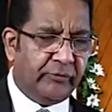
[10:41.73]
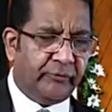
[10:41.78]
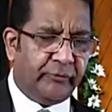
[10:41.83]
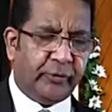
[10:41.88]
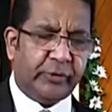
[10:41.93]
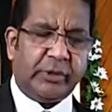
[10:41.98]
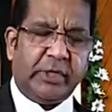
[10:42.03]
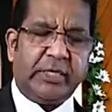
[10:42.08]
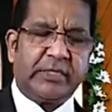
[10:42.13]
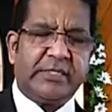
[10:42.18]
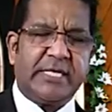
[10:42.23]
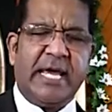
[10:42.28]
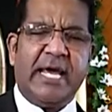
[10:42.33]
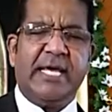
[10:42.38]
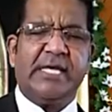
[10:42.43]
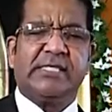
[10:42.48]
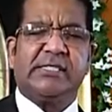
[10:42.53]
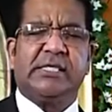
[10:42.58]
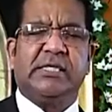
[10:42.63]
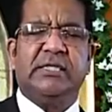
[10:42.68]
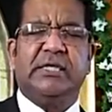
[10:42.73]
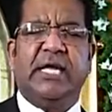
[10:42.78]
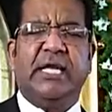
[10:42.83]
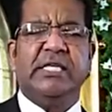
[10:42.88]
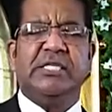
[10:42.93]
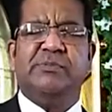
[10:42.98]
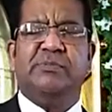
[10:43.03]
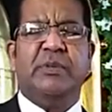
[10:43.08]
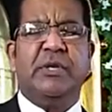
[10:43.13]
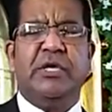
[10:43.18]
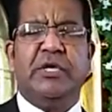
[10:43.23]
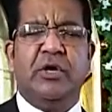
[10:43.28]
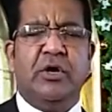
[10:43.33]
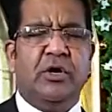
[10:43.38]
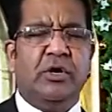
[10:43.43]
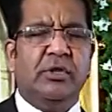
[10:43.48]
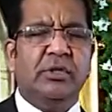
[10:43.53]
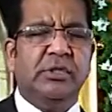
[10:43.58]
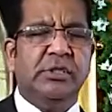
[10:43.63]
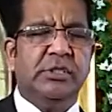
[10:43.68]
for a task that is
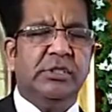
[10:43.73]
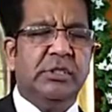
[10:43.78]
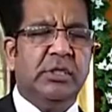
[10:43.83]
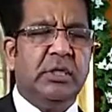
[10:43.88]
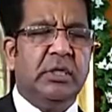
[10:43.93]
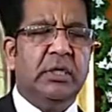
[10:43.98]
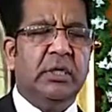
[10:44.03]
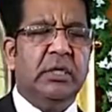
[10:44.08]
beyond